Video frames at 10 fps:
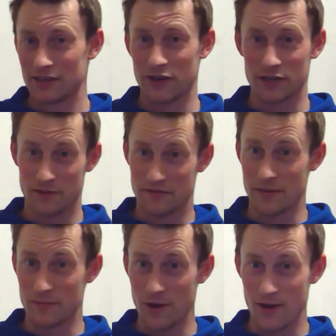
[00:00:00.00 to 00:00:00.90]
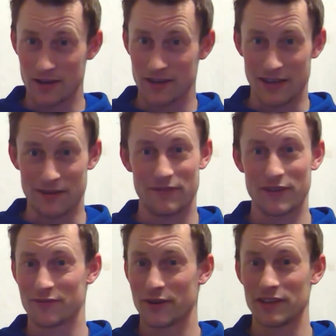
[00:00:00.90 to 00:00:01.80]
Correct me if I'm wrong, and
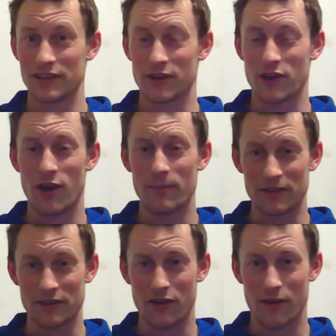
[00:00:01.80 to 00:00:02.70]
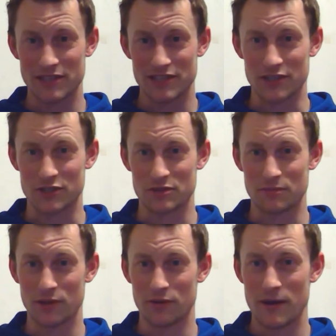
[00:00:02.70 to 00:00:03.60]
feel free to leave a comment in the comment sections
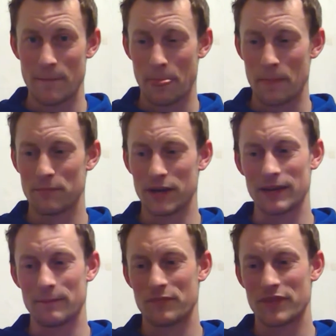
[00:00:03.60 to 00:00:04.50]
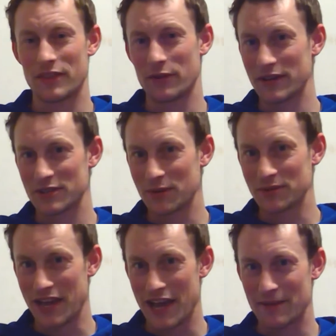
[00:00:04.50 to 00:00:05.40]
below, but there is no
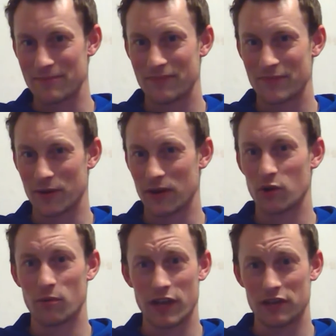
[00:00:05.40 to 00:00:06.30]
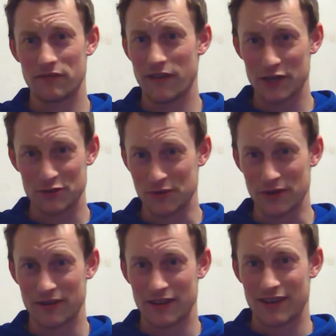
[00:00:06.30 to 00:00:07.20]
tab on no
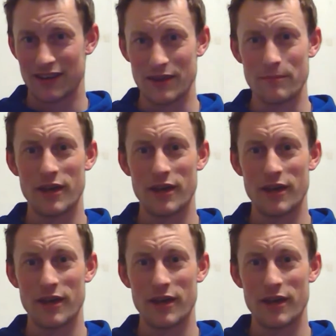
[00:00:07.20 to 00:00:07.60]
manufacturer that